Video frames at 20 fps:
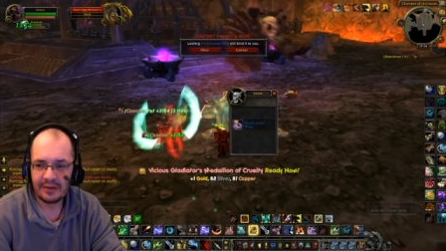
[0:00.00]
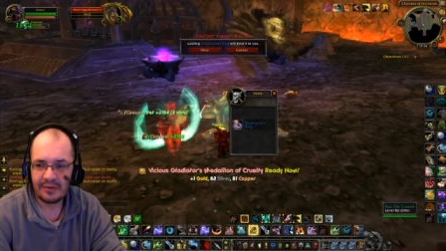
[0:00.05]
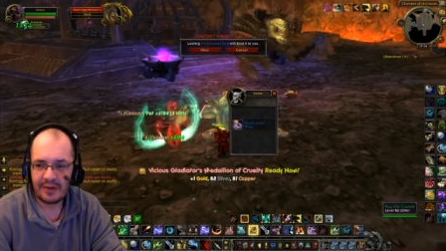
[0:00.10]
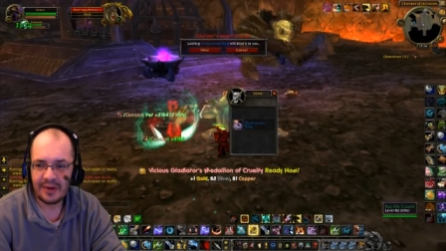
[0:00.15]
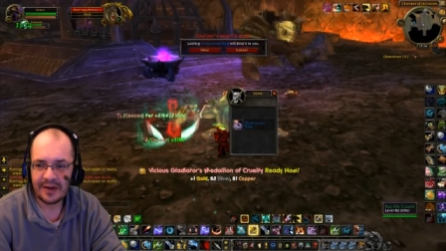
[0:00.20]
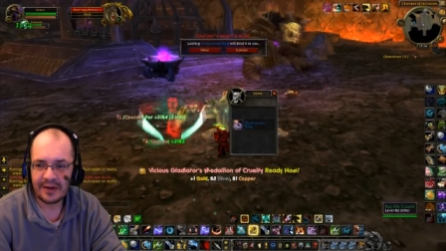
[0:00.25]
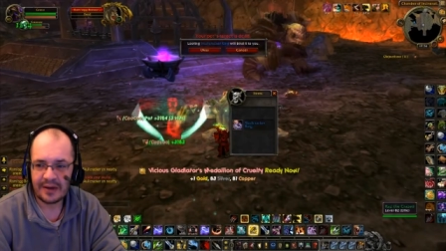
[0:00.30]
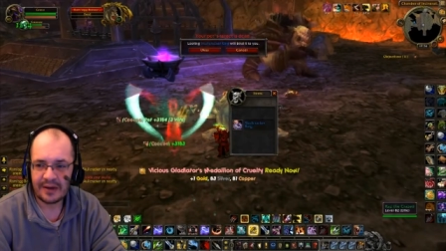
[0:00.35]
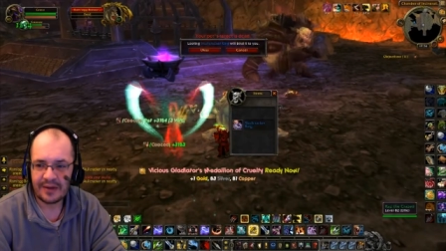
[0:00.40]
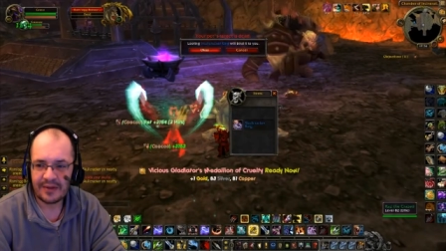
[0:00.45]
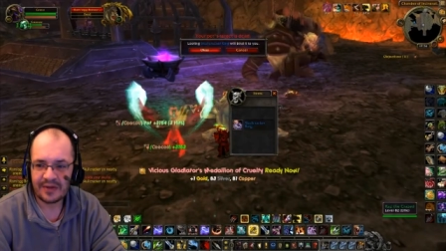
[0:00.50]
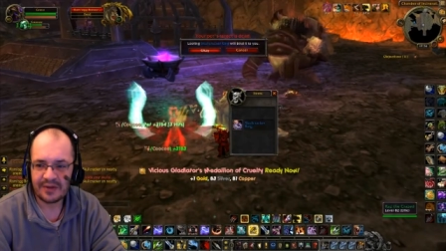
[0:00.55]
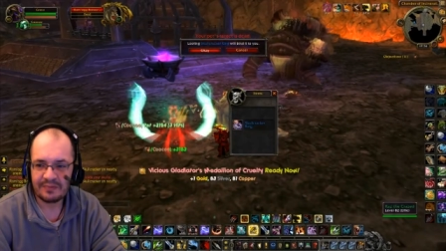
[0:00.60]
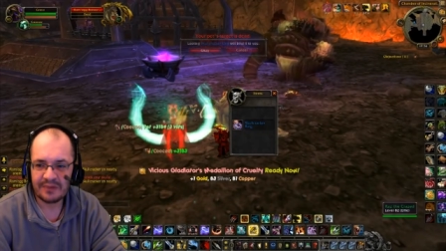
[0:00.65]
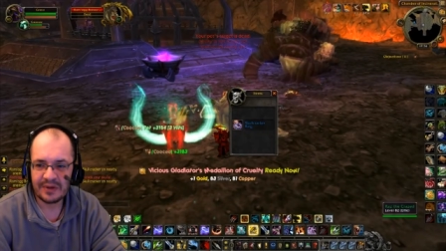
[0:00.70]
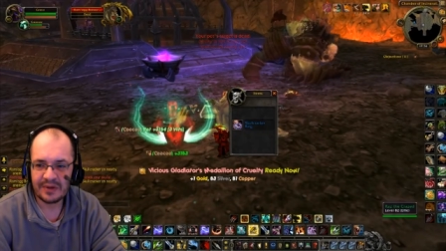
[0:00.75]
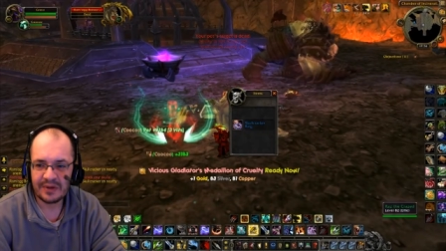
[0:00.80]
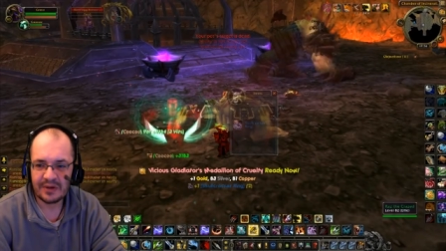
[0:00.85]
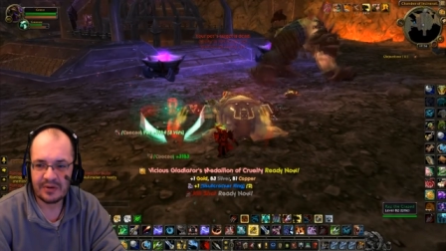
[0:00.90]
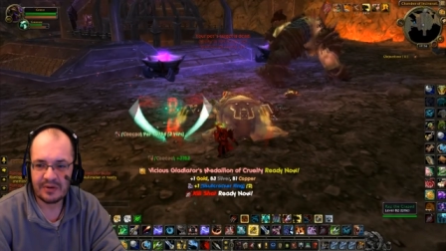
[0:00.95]
Right, now this
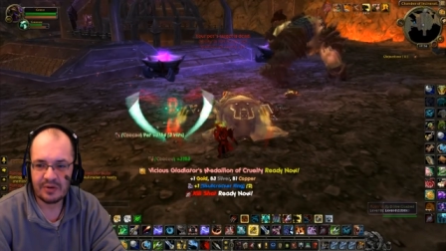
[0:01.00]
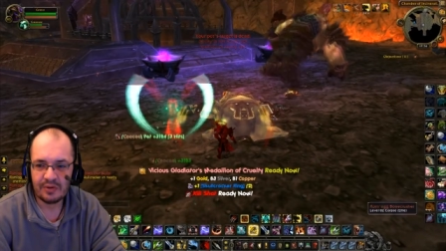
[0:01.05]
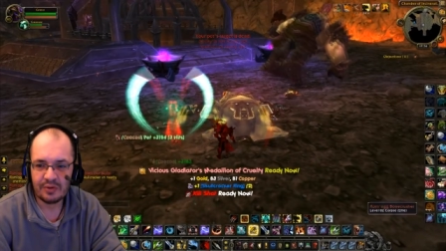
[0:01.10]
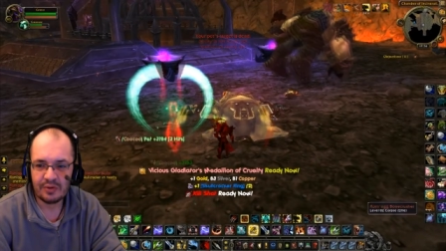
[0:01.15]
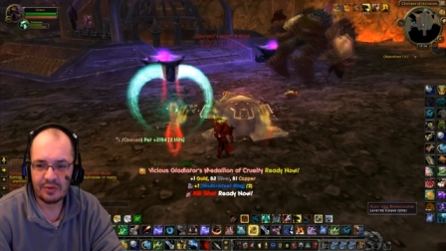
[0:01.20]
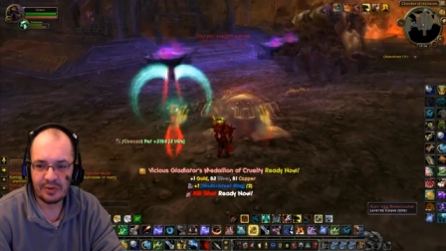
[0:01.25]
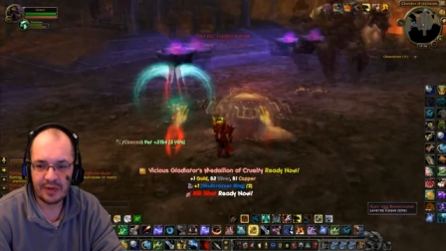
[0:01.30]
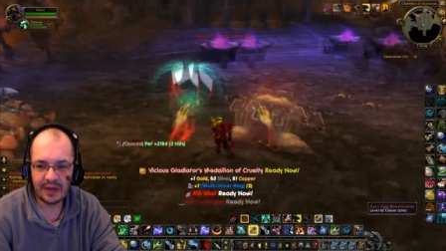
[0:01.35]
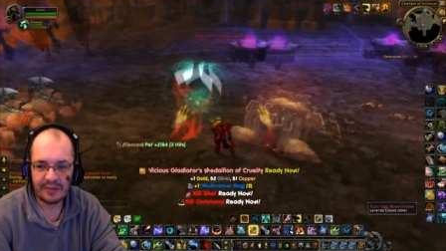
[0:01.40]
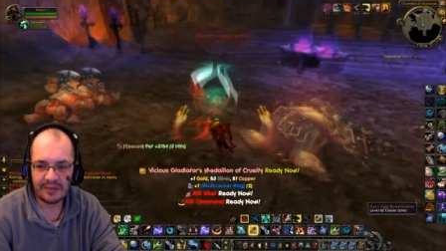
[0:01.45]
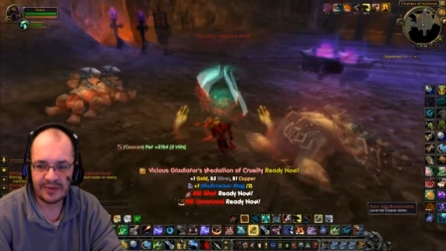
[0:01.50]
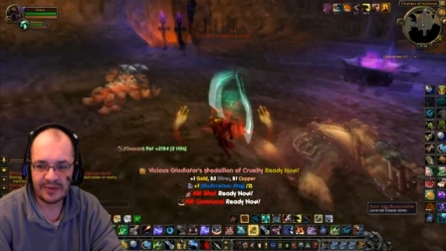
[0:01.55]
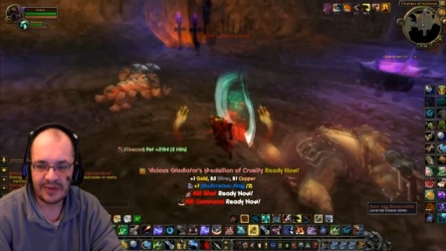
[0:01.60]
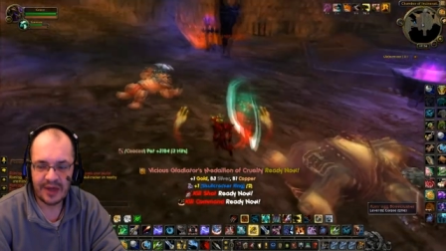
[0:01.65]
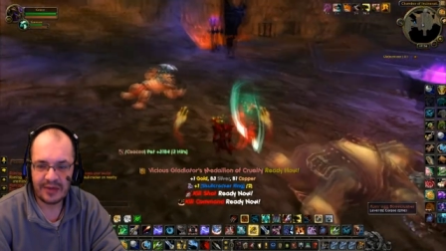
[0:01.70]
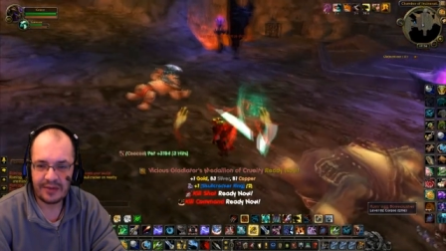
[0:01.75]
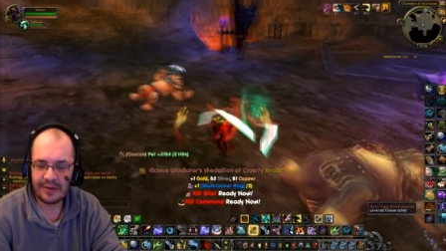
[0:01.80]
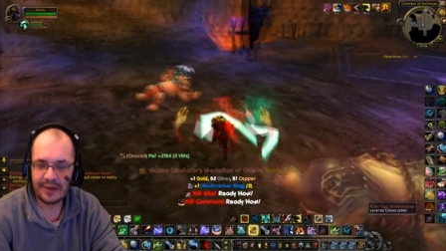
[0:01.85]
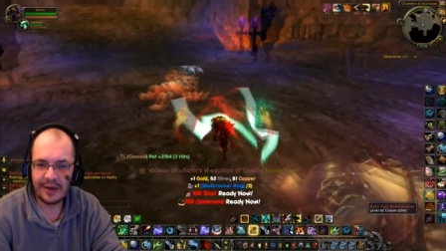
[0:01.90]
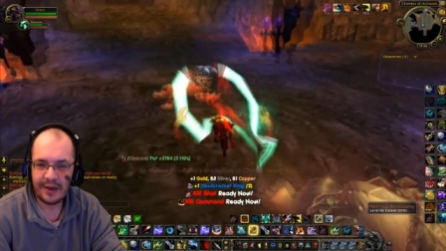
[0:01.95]
big ghoul comes
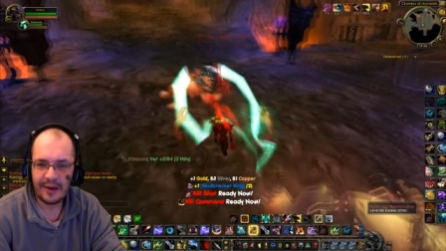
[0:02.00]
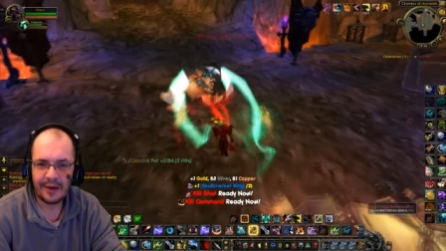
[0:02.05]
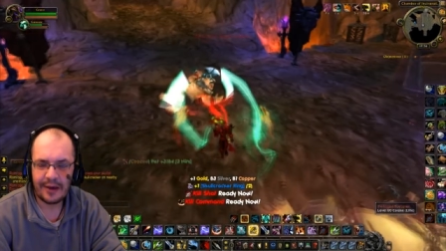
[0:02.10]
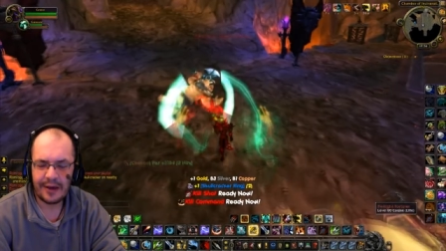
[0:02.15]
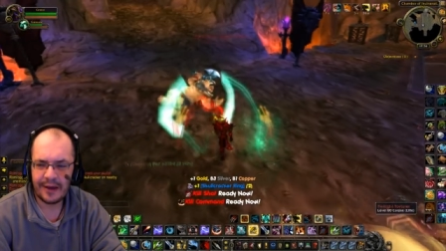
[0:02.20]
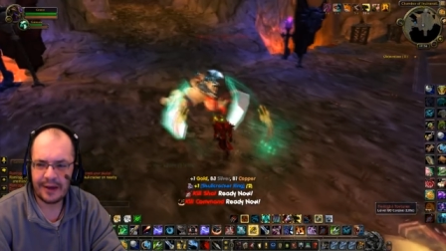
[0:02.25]
out there,